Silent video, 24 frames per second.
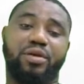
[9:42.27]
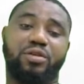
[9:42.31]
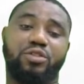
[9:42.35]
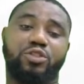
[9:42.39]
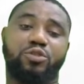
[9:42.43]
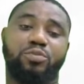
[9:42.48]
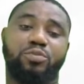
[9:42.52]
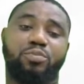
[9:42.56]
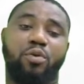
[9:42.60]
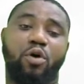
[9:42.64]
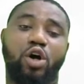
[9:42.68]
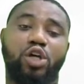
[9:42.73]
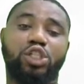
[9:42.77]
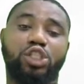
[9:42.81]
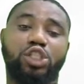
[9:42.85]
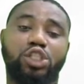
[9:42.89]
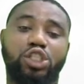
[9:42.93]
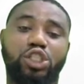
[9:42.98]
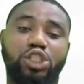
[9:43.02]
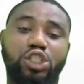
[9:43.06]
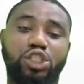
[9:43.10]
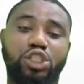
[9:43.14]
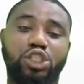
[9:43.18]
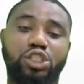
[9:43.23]

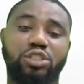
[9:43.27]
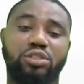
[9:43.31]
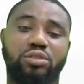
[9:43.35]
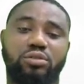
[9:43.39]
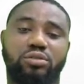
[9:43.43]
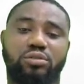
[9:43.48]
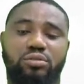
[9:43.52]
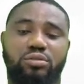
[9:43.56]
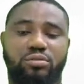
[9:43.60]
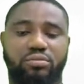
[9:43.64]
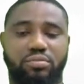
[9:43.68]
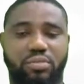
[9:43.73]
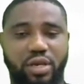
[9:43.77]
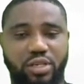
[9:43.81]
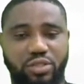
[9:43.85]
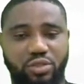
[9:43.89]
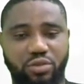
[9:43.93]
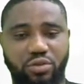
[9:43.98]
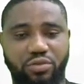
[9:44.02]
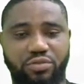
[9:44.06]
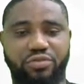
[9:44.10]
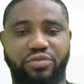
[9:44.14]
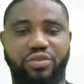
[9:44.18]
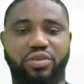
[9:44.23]
spongy
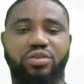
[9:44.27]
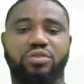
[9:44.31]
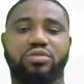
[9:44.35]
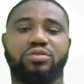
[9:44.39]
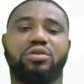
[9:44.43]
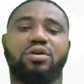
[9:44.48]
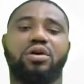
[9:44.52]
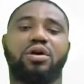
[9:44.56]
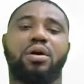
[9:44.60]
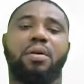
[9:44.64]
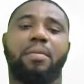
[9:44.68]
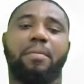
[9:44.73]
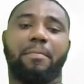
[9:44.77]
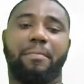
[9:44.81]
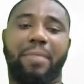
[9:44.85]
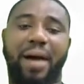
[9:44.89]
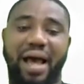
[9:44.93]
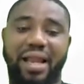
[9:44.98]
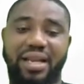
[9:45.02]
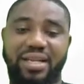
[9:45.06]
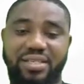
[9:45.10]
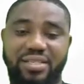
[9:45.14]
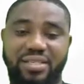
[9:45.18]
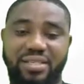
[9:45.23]
mesophyll,
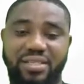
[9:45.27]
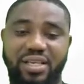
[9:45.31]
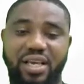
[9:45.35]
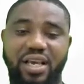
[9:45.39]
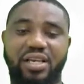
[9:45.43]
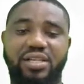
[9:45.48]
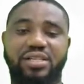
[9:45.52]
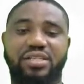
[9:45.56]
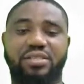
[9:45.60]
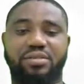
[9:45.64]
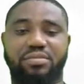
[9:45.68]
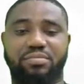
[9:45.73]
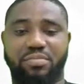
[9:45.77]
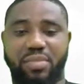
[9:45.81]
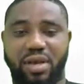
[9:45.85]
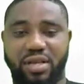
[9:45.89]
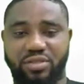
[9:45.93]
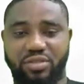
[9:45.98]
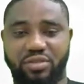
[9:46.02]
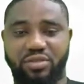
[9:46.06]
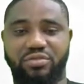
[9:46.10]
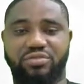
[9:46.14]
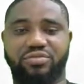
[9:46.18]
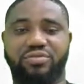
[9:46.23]
palisade
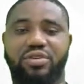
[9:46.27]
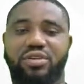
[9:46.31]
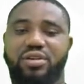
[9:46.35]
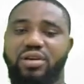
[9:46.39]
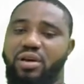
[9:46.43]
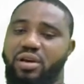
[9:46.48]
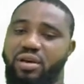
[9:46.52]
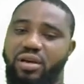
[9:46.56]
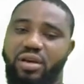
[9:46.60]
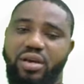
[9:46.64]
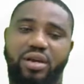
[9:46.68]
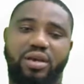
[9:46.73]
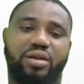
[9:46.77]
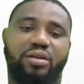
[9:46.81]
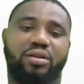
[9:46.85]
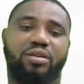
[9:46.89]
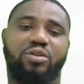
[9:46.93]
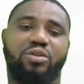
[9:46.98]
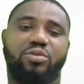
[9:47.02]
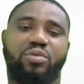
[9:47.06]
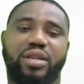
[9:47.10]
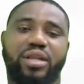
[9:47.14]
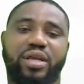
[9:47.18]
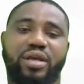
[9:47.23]
mesophyll. I
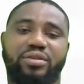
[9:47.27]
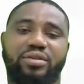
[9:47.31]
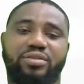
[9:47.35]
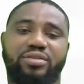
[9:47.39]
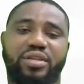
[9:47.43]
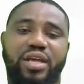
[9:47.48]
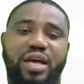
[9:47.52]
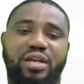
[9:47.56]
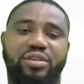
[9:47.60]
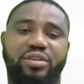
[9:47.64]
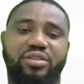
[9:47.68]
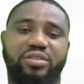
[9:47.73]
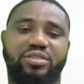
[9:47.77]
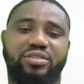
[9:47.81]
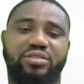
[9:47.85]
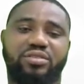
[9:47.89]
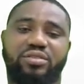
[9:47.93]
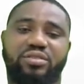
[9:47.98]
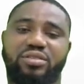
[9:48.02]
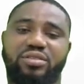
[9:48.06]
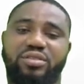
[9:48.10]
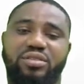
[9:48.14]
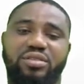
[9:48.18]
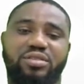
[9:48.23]
don't know why this
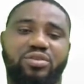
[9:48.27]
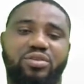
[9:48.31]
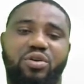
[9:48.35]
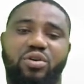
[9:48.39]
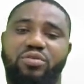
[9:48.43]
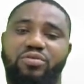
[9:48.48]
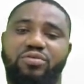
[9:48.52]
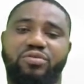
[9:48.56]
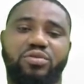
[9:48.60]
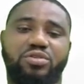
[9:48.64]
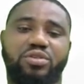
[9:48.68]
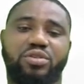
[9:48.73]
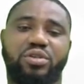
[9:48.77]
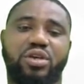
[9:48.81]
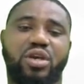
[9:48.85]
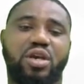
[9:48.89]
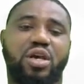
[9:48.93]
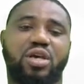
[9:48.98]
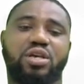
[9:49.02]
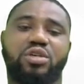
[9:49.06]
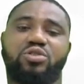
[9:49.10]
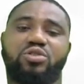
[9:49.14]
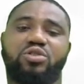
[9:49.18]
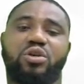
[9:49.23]
thing is confusing.
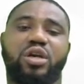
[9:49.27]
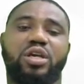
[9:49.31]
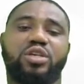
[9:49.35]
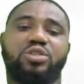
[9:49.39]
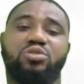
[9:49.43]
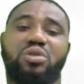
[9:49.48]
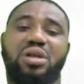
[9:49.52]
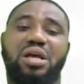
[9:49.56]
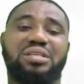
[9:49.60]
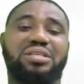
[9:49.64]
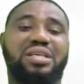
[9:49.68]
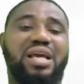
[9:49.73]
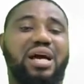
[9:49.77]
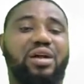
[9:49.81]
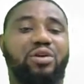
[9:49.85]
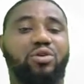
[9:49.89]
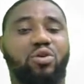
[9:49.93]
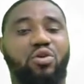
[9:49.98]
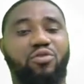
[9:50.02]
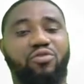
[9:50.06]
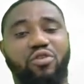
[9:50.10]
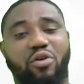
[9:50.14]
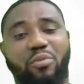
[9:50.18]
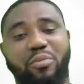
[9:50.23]
So a student can
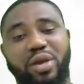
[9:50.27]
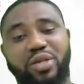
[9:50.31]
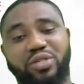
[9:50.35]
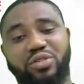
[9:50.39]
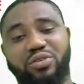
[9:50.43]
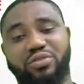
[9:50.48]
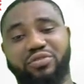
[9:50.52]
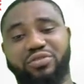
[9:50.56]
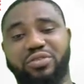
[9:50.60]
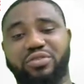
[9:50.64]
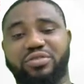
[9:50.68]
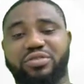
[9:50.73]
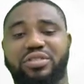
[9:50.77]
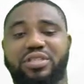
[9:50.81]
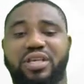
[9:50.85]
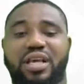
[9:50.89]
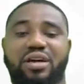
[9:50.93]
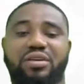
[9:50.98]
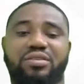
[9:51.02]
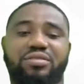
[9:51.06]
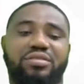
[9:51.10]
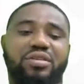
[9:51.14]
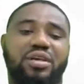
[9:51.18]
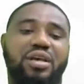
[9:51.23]
go for mesophyll
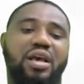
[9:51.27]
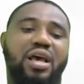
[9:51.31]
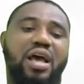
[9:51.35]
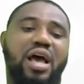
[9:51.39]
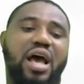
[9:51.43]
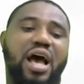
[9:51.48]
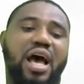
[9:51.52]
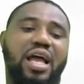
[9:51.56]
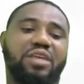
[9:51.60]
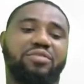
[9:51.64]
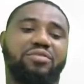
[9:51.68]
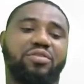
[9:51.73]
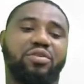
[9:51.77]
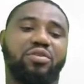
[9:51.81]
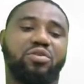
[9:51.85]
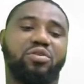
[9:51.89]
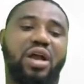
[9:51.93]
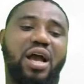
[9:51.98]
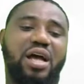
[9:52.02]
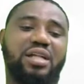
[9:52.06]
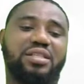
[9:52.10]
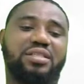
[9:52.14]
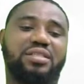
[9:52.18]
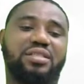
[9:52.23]
cells, and if you
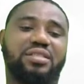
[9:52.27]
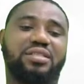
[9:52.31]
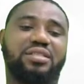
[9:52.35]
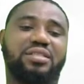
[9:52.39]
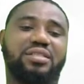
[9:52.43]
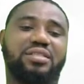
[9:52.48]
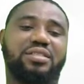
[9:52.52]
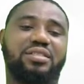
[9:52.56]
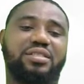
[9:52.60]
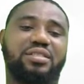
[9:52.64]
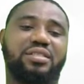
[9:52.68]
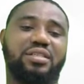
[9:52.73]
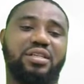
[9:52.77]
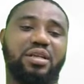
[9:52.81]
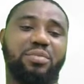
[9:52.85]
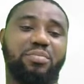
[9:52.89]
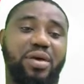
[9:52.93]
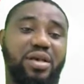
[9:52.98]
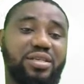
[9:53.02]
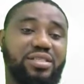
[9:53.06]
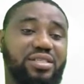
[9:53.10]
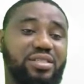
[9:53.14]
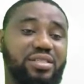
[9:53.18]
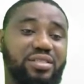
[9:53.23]
look at it, the
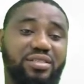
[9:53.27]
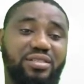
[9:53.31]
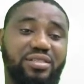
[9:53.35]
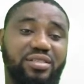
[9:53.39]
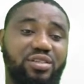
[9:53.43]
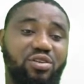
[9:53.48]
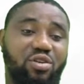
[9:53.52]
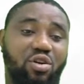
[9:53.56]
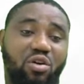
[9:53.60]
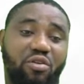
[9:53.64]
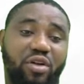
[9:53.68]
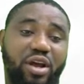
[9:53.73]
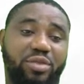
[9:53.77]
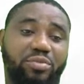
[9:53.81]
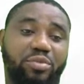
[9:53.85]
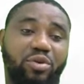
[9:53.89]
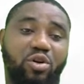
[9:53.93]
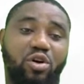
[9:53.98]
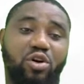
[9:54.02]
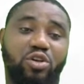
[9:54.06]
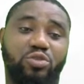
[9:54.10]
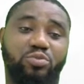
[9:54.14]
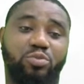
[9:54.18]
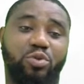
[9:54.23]
person is still correct
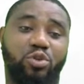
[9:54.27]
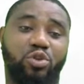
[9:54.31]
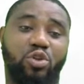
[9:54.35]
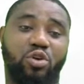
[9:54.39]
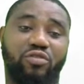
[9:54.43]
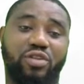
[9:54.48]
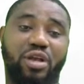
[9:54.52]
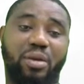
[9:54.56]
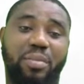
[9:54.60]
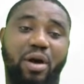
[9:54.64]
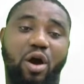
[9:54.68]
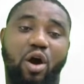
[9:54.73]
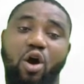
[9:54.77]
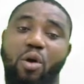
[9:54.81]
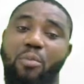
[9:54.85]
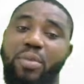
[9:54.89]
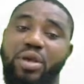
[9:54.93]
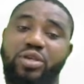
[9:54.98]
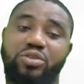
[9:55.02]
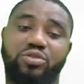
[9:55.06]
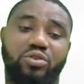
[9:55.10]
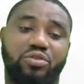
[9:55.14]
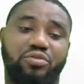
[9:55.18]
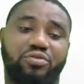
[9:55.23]
because both of them are all
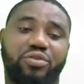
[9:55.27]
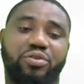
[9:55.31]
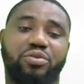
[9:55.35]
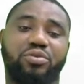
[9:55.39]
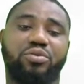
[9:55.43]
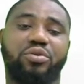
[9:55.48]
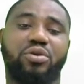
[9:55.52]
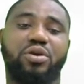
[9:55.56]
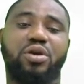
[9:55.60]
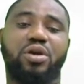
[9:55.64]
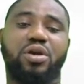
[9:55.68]
mesophyll.